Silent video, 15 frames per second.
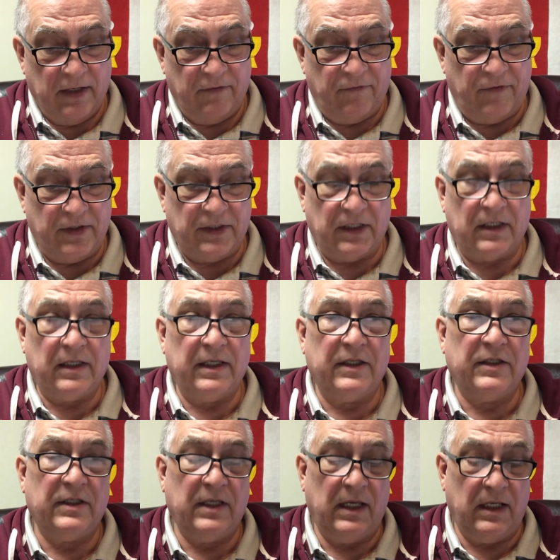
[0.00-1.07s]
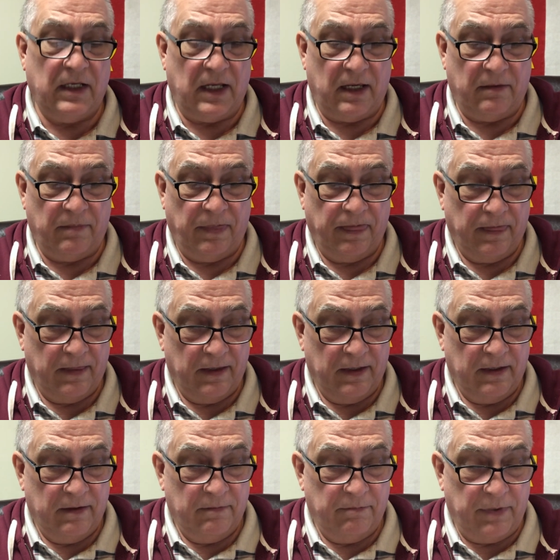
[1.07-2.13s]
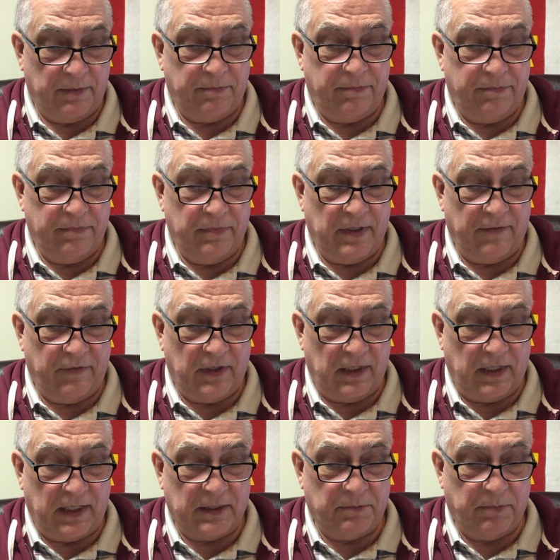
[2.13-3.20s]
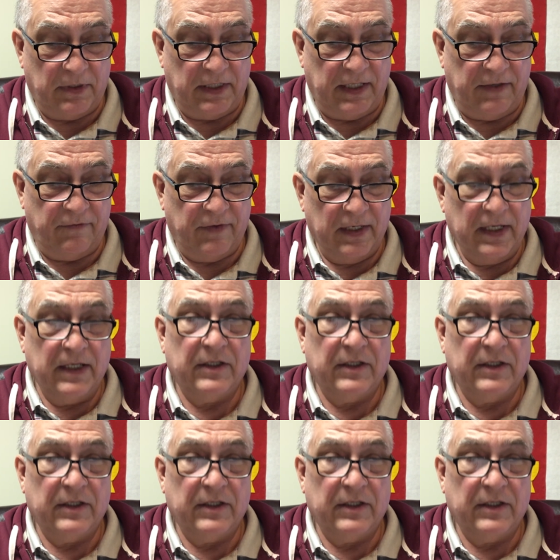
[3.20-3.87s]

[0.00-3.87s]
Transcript: physically seen him, but nevertheless believe.